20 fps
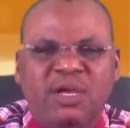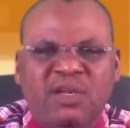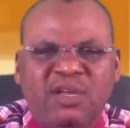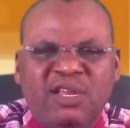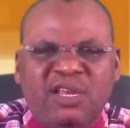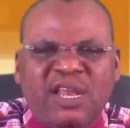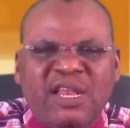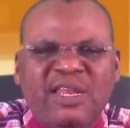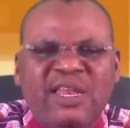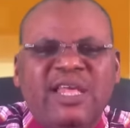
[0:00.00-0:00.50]

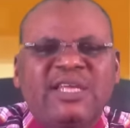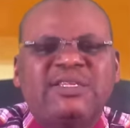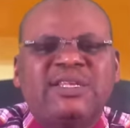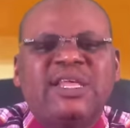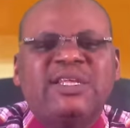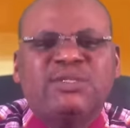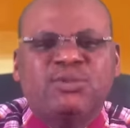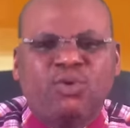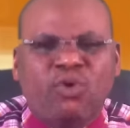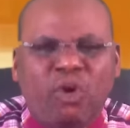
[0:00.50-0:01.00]

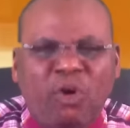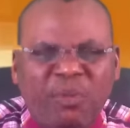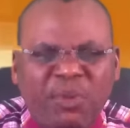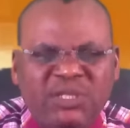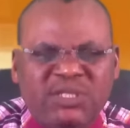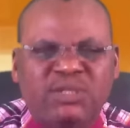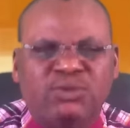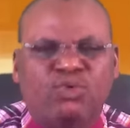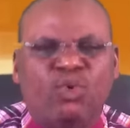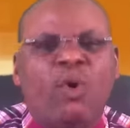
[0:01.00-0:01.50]
Let's
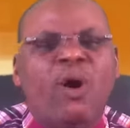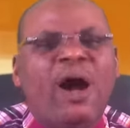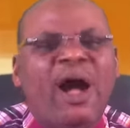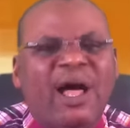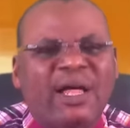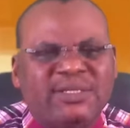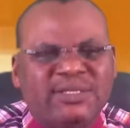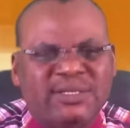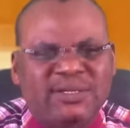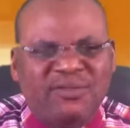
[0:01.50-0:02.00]
commit it to our
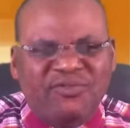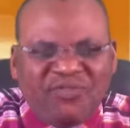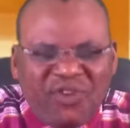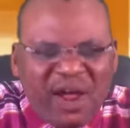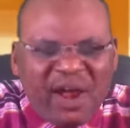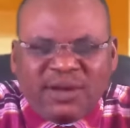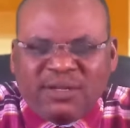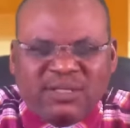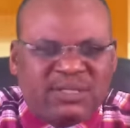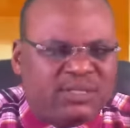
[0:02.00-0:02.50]
heart.
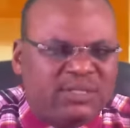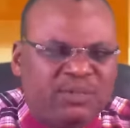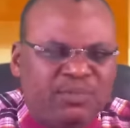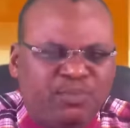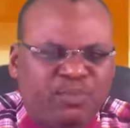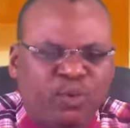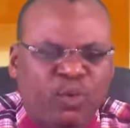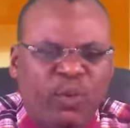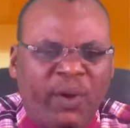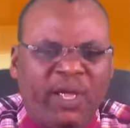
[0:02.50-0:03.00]
Very
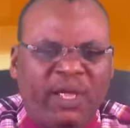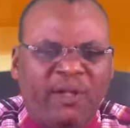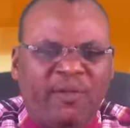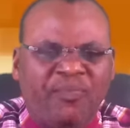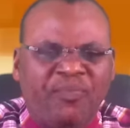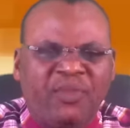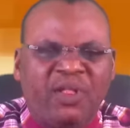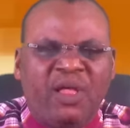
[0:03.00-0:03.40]
simple way.